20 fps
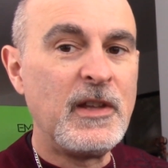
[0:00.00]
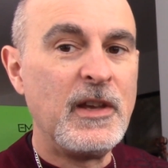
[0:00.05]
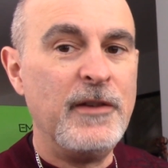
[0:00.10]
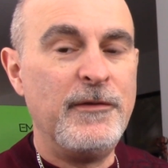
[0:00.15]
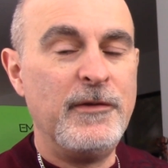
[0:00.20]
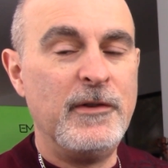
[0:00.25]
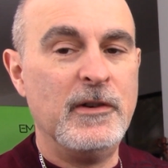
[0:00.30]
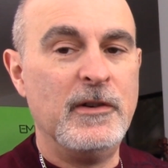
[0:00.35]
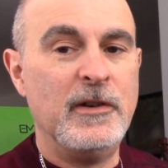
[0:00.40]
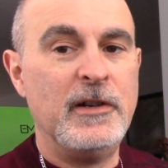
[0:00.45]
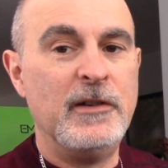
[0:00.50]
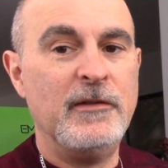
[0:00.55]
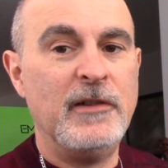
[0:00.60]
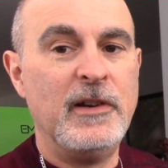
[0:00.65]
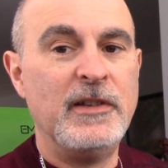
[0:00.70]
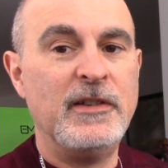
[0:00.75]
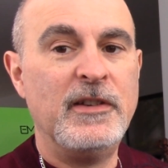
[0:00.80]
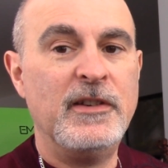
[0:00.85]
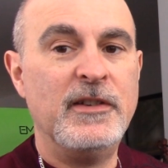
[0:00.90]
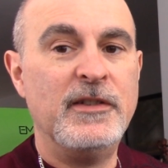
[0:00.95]
If you're
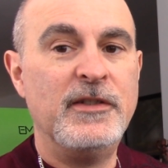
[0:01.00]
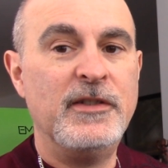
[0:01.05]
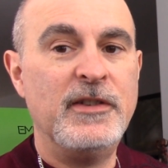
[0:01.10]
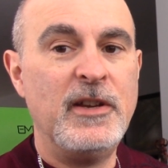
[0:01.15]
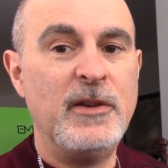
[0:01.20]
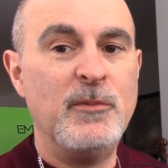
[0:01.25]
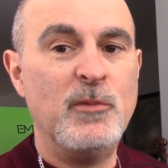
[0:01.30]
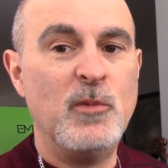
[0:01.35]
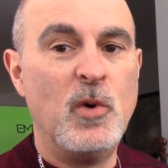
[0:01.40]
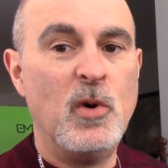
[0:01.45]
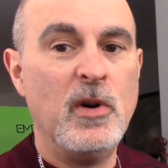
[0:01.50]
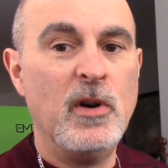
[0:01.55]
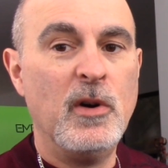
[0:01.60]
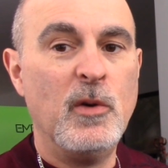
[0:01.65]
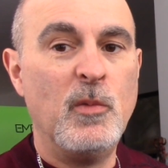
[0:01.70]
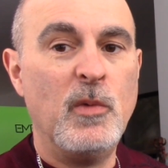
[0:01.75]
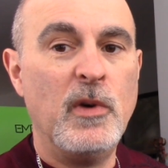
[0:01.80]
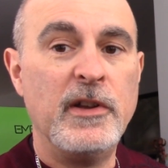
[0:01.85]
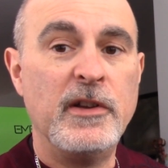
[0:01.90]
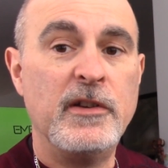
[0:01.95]
interested in seeing more
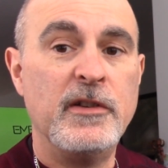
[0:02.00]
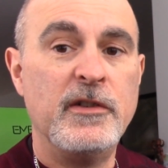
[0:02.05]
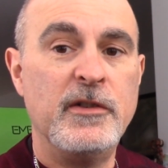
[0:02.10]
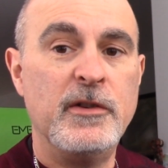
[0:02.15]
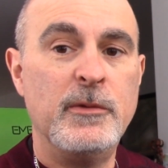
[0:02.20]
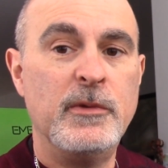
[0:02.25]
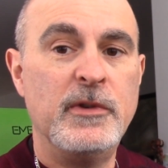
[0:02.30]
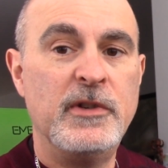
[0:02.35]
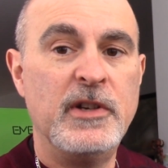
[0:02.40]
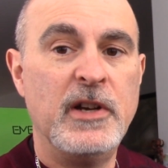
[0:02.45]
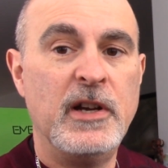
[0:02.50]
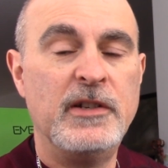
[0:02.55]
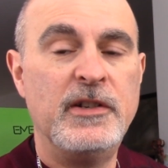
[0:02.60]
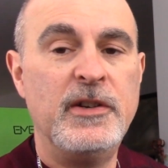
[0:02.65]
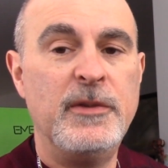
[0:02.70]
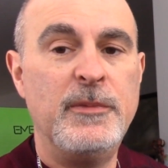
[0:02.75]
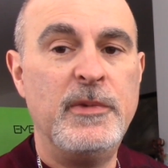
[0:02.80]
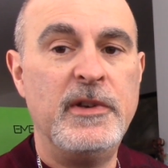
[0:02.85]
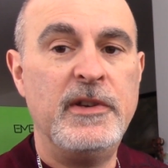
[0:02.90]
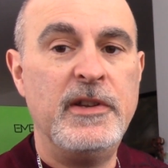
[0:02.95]
on what you can do with
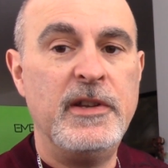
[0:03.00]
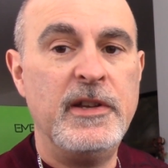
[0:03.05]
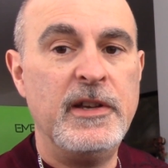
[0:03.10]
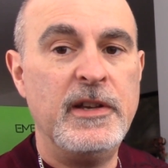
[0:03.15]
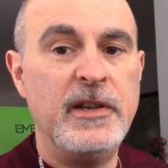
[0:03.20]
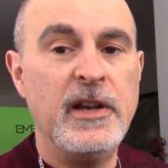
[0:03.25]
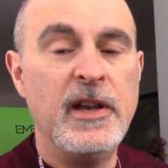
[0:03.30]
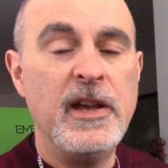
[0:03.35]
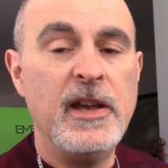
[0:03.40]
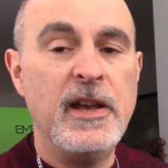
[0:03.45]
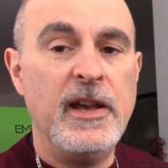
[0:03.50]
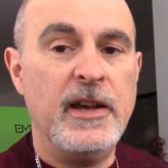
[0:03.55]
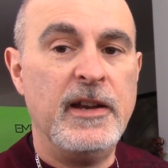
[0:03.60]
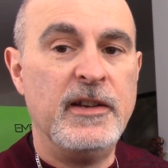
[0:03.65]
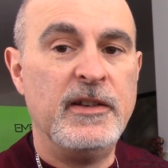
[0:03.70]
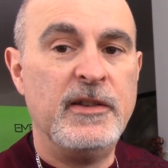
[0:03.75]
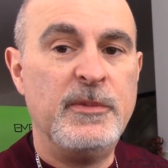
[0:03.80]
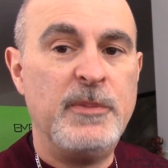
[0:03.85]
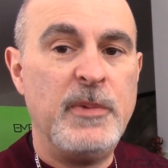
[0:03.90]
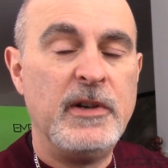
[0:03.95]
ChatGPT, and
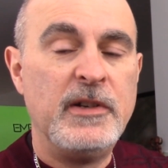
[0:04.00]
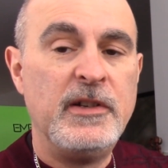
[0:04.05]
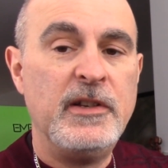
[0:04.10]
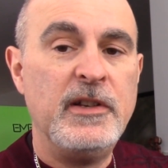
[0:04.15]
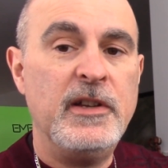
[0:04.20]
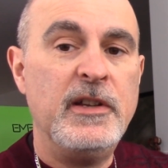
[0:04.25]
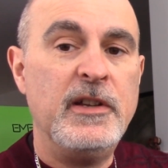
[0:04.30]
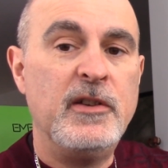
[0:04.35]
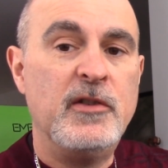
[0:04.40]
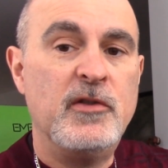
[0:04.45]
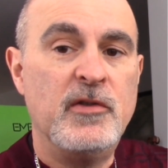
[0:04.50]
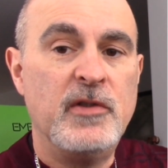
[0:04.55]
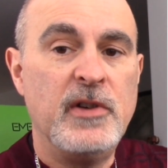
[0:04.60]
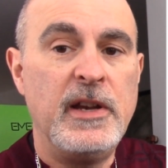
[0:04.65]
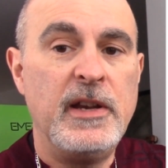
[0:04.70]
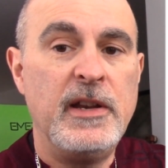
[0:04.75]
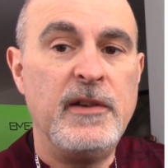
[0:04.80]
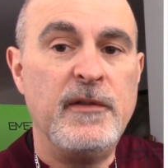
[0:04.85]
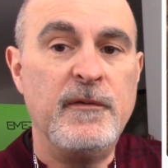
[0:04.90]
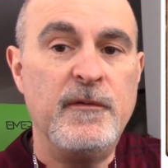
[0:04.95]
especially
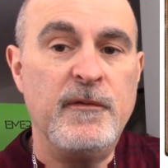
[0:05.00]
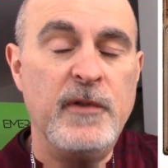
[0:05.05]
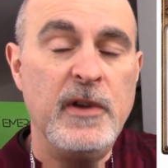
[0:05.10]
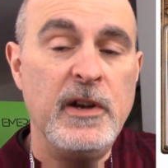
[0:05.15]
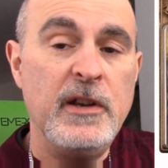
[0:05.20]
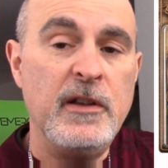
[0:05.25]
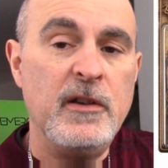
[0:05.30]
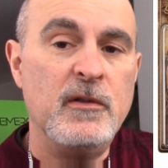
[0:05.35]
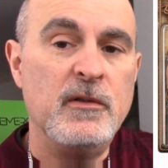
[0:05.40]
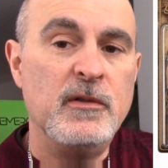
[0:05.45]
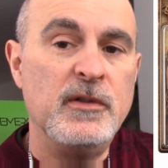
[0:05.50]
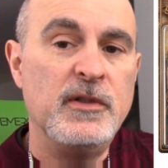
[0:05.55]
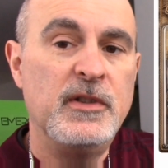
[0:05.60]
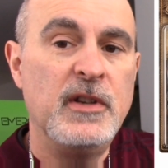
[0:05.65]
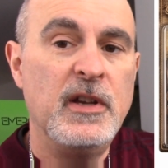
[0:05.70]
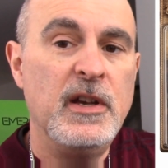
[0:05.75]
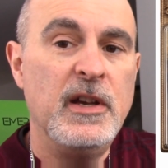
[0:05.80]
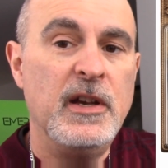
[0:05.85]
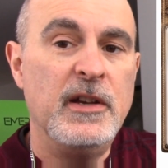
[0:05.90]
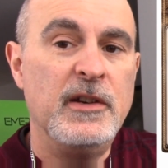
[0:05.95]
creating videos
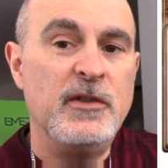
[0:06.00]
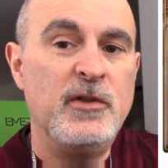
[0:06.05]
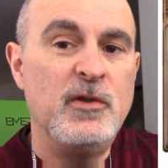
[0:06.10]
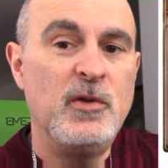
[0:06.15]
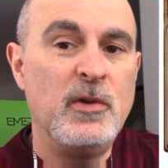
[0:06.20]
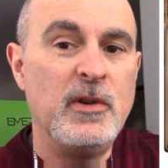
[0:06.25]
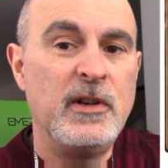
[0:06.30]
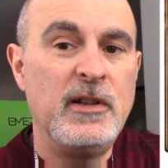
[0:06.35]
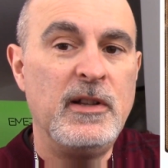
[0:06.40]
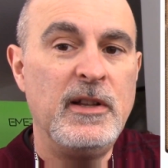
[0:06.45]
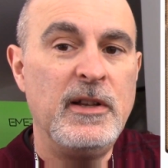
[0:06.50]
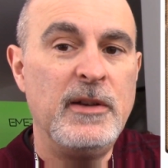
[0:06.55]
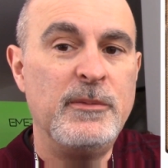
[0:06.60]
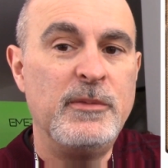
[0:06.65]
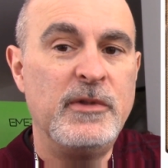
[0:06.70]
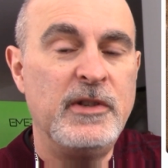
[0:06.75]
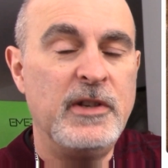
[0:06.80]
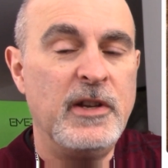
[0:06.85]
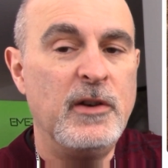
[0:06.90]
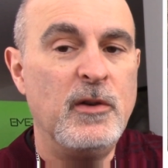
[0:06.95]
and short
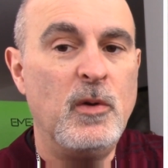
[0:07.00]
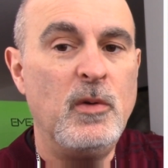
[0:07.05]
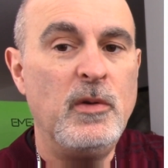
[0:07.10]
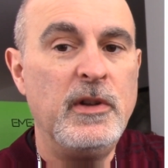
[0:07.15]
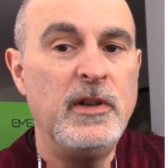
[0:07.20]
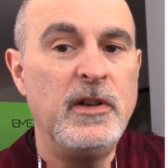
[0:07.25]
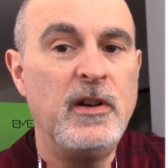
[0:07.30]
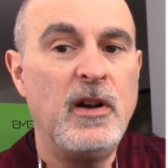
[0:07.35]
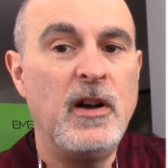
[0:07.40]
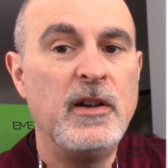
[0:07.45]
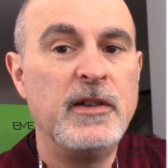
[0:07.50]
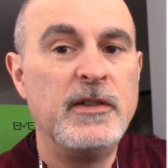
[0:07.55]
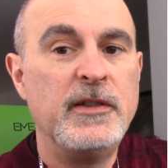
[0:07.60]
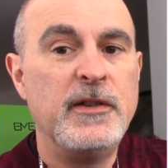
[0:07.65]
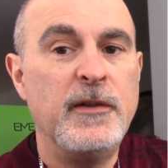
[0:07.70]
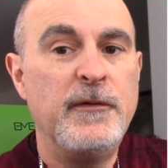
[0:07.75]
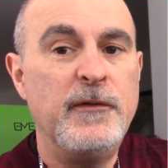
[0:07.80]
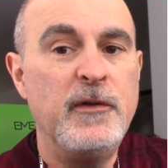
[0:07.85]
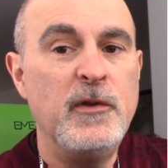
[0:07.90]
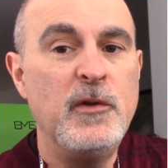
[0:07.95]
clips that only cost
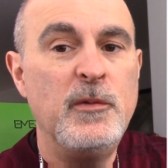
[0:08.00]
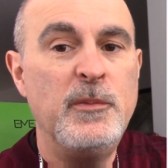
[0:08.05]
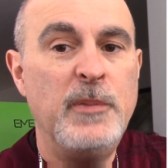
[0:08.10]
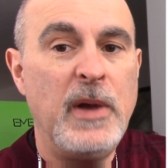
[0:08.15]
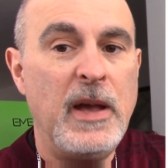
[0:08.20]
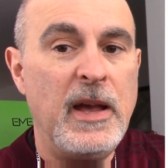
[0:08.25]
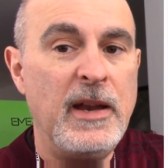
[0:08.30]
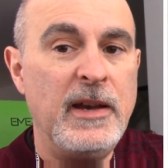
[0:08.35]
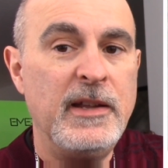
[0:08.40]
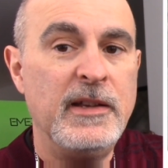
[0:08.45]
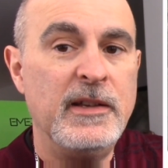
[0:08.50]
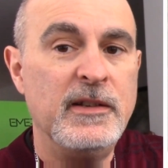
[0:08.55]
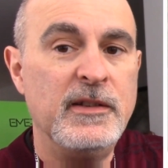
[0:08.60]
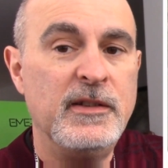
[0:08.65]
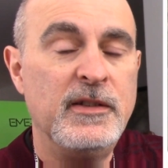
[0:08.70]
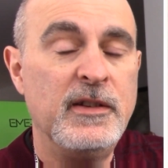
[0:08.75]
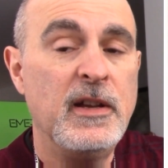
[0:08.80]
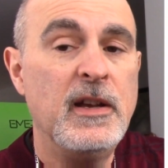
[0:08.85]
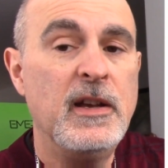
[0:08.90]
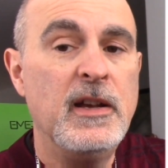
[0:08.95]
a few
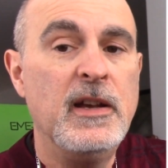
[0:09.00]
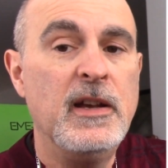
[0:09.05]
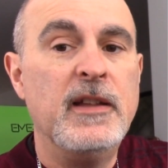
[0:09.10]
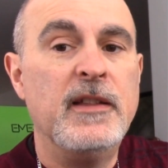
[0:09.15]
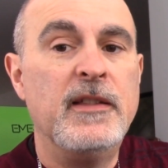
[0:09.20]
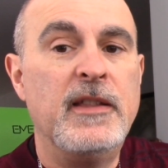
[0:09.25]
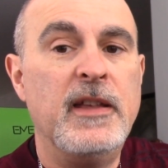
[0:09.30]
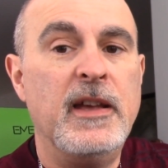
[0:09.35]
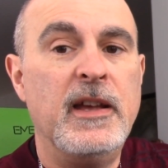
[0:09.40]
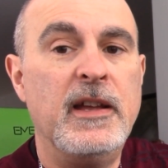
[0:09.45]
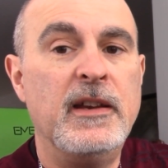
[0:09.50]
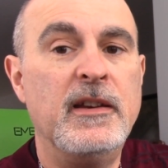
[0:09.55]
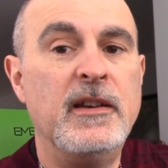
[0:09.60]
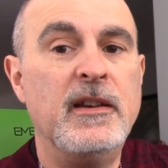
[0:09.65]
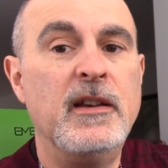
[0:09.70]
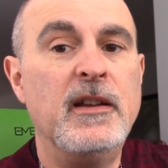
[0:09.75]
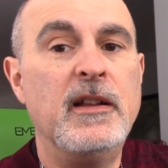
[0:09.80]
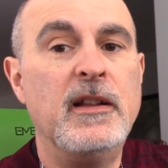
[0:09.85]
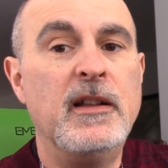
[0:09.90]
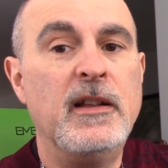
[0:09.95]
pennies,
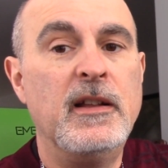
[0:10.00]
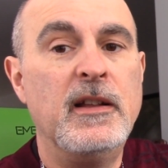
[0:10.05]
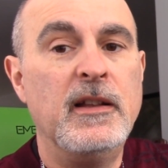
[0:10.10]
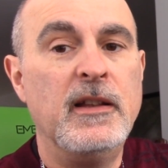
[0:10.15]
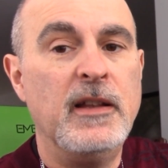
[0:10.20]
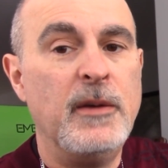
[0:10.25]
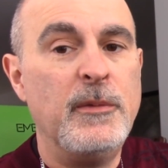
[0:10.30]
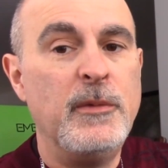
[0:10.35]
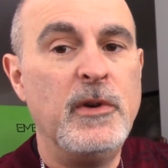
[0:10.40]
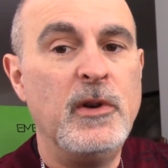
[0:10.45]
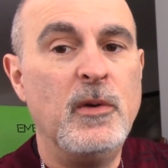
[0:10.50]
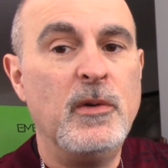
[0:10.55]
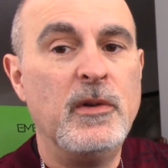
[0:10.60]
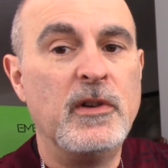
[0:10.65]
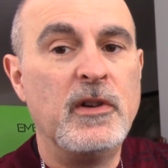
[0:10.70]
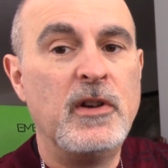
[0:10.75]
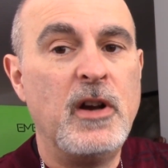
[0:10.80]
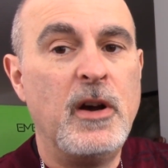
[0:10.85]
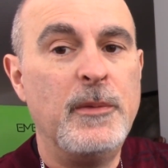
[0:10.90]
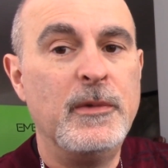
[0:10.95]
then let me know in
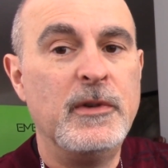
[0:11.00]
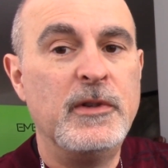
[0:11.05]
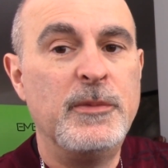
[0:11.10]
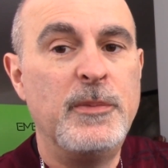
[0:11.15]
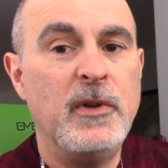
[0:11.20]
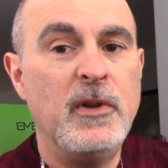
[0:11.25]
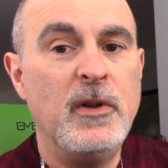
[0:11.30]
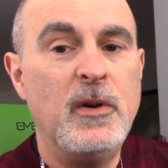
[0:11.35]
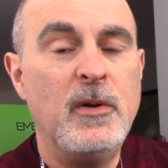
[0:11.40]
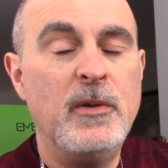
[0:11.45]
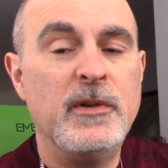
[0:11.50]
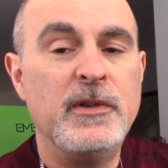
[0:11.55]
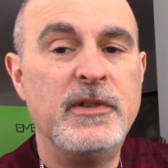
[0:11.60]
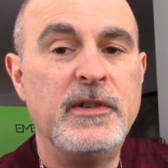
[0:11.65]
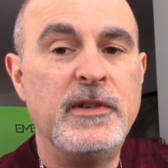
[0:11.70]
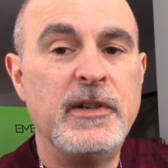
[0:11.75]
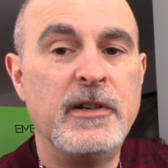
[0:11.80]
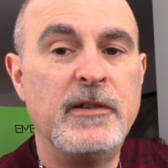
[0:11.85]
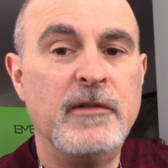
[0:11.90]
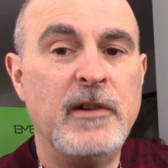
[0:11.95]
the comments below and
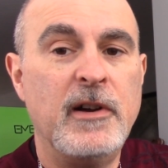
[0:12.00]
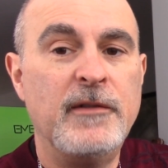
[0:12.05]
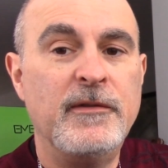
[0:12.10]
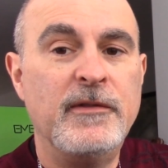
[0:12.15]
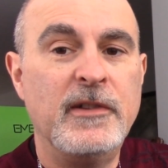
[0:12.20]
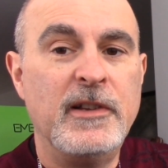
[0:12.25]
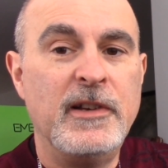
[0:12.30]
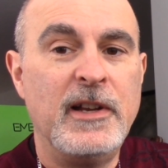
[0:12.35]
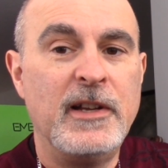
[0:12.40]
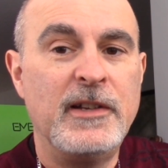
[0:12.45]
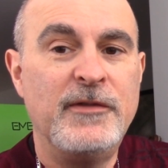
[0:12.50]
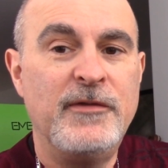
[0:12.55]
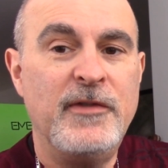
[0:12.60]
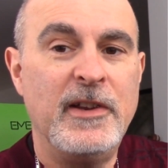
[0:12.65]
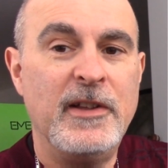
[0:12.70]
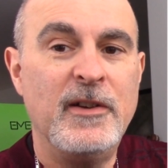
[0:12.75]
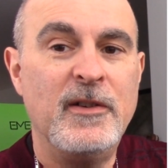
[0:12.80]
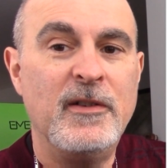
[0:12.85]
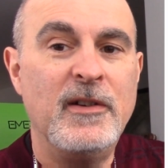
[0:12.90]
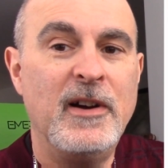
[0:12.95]
stick around for the next
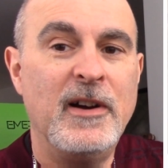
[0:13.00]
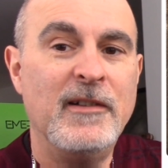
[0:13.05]
video.